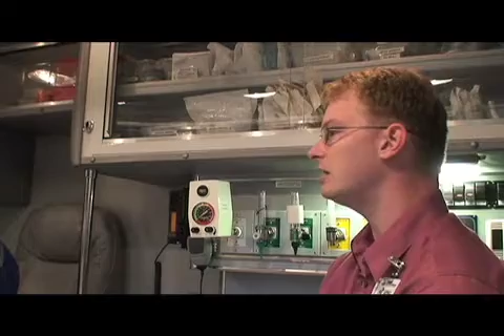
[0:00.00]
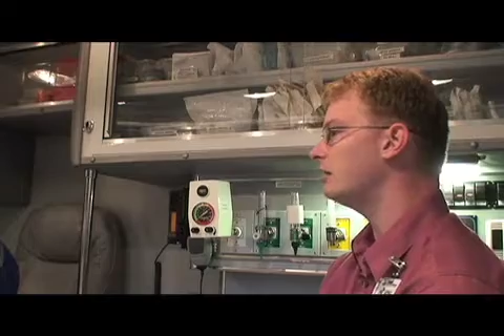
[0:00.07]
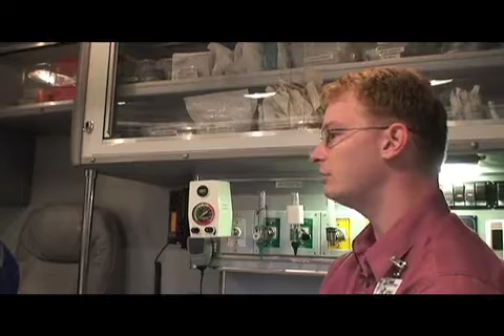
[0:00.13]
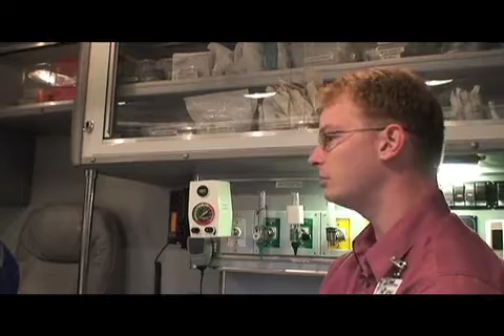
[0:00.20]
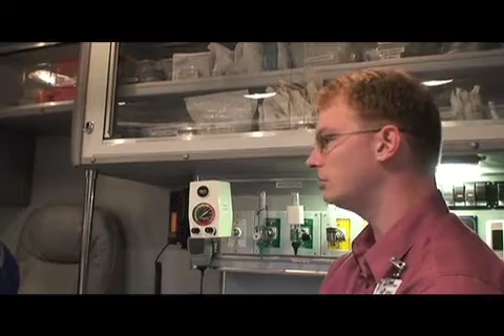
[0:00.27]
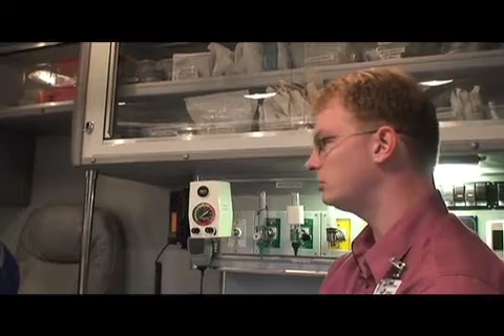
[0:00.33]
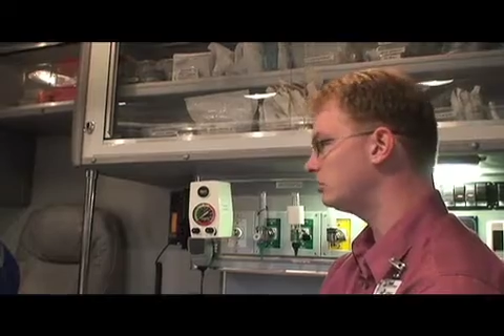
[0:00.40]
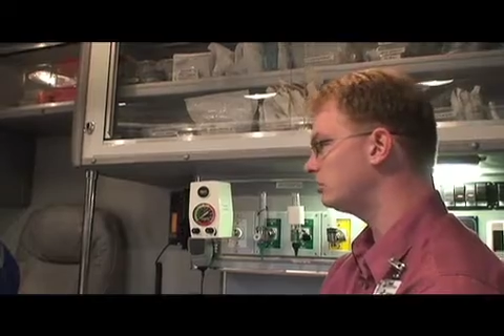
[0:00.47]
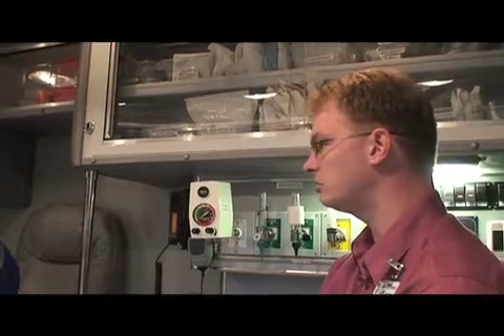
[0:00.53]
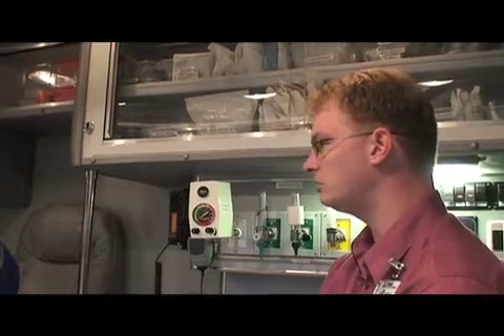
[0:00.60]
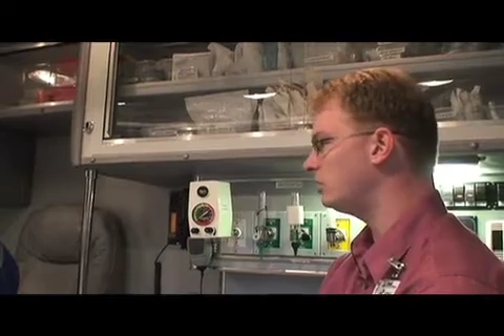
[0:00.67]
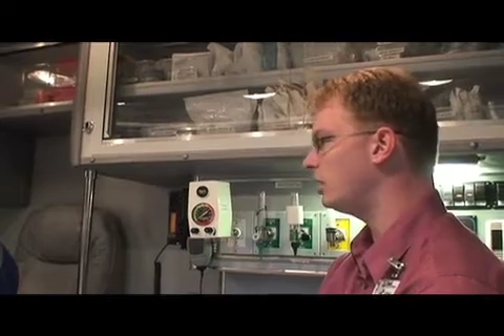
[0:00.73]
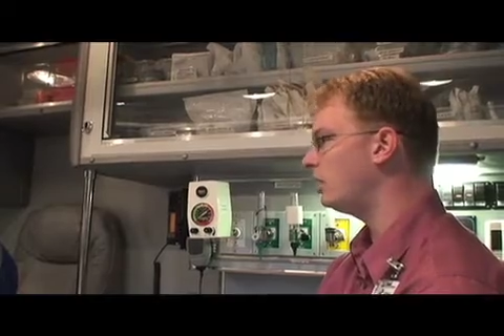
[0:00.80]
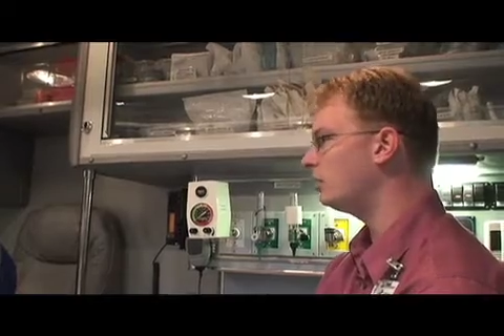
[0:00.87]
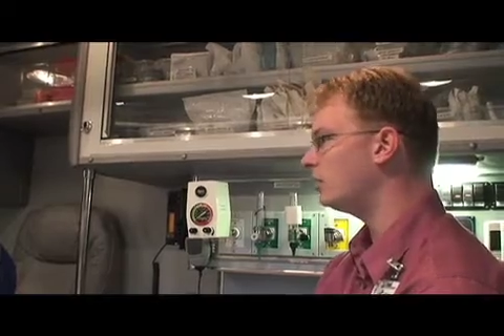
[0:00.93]
That puts
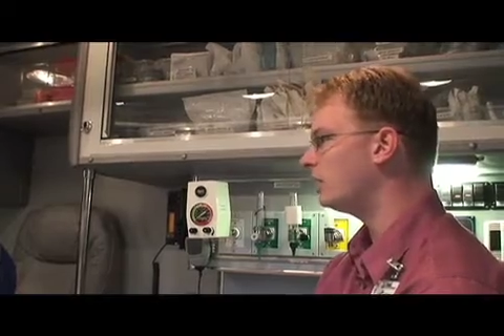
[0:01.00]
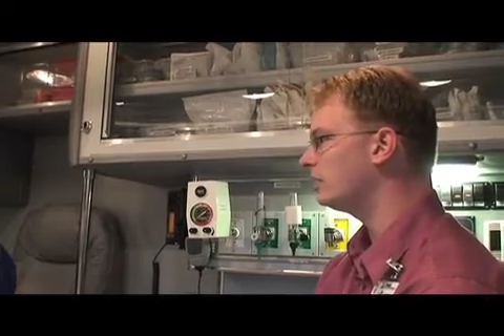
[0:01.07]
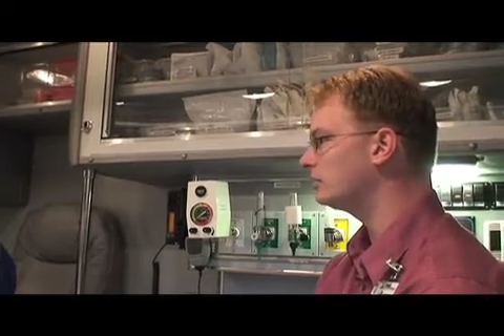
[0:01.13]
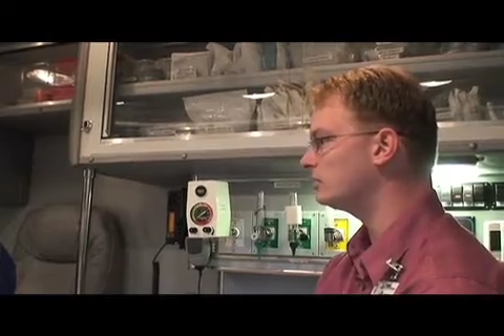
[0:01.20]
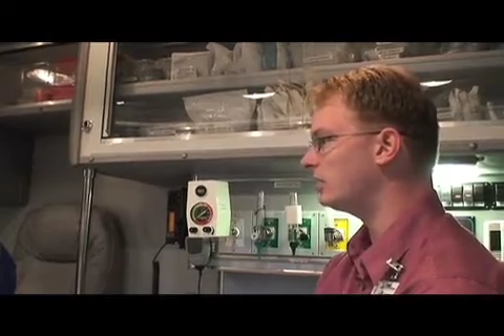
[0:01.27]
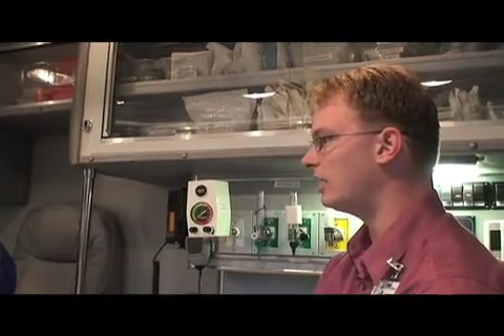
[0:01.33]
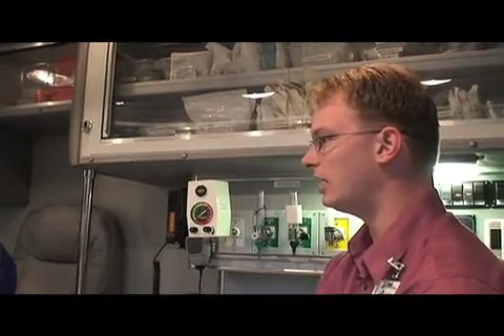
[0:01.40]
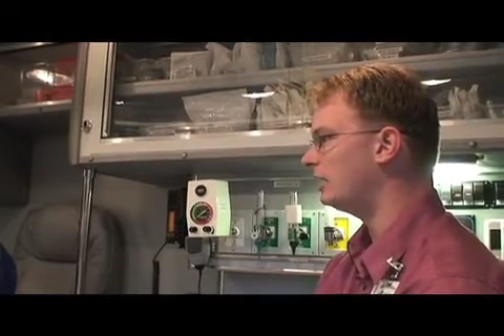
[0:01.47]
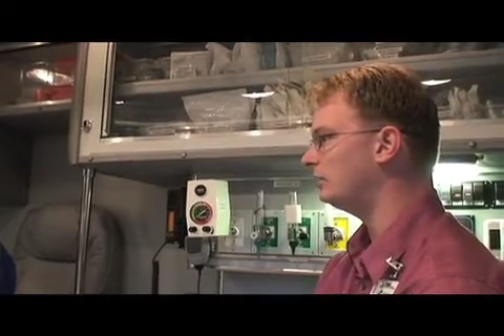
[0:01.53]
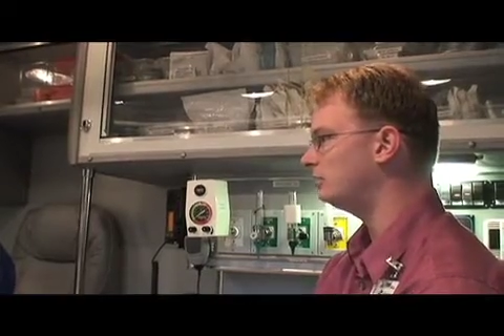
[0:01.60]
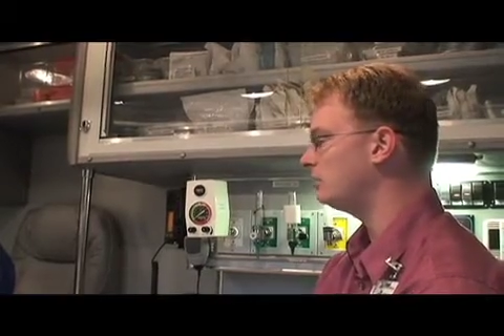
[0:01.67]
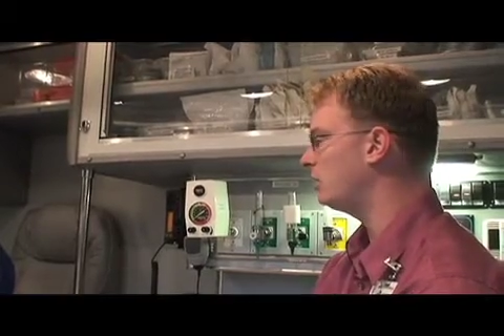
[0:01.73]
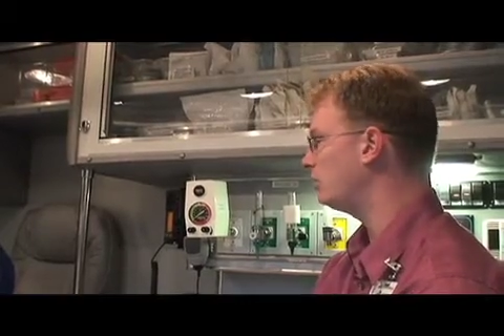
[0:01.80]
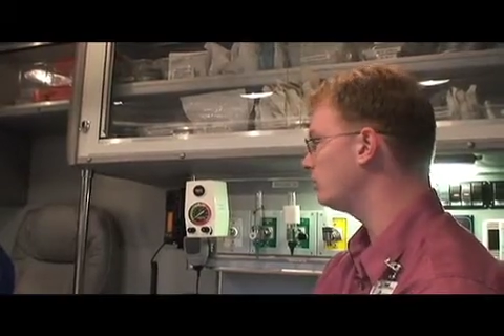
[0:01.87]
us at,